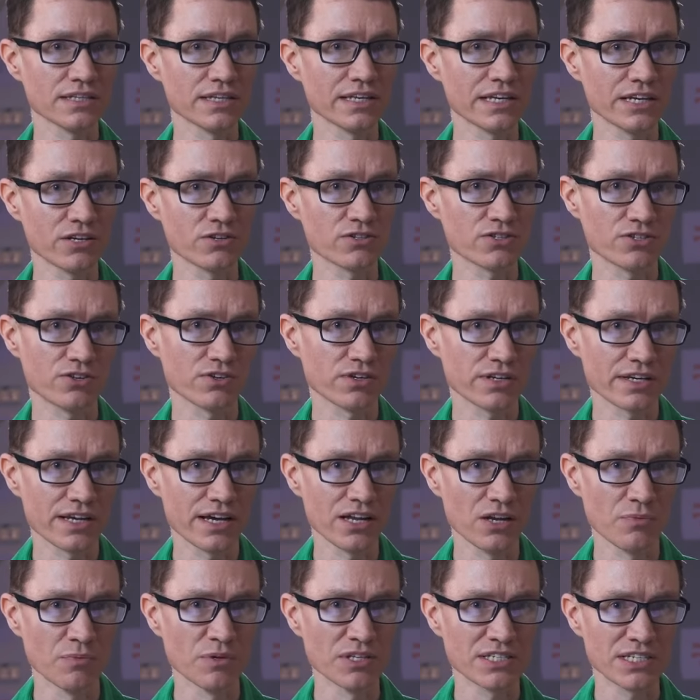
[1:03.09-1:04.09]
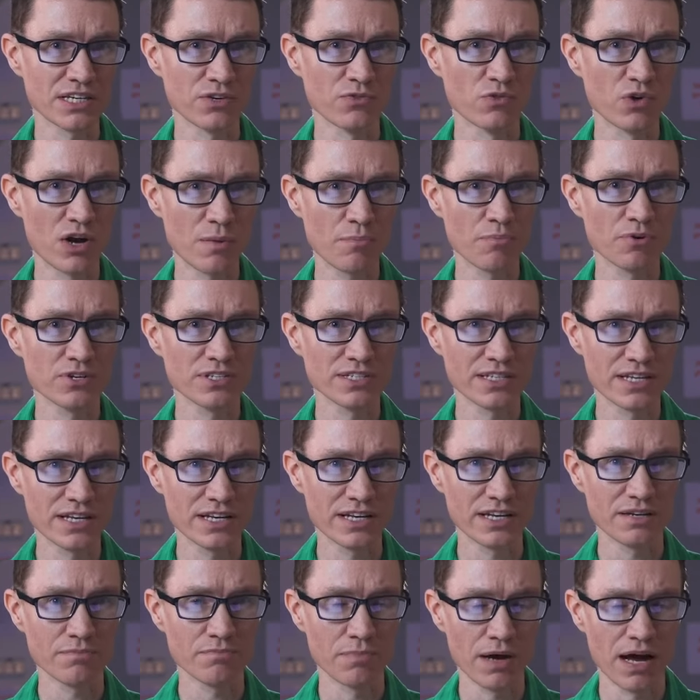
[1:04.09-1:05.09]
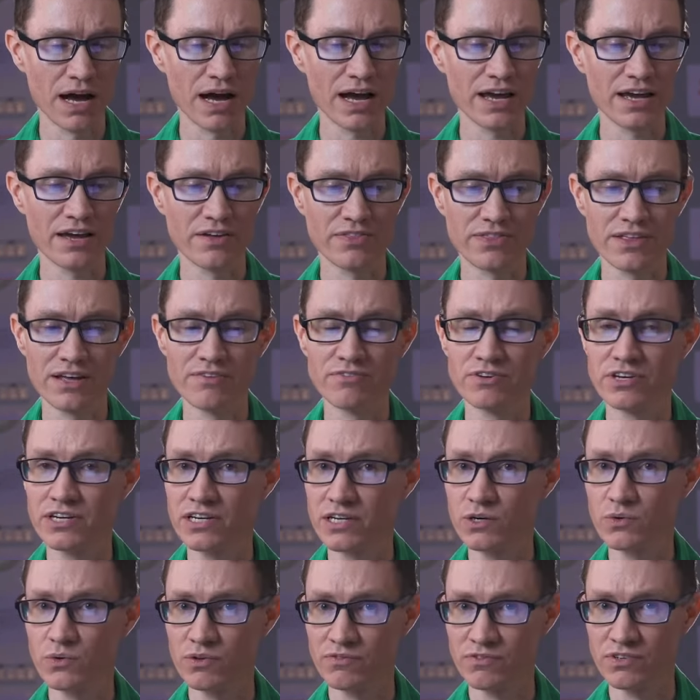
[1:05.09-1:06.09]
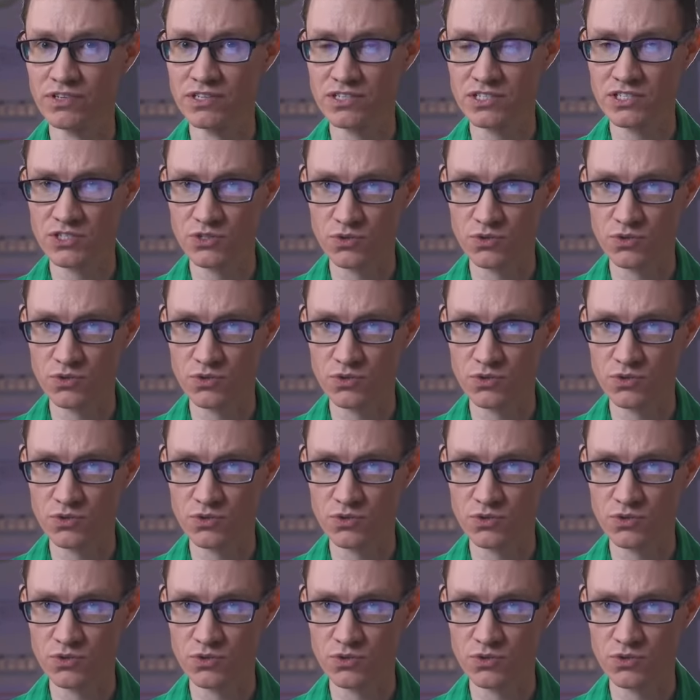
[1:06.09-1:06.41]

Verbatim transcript: linear circuit elements and represent it by a Thevenin equivalent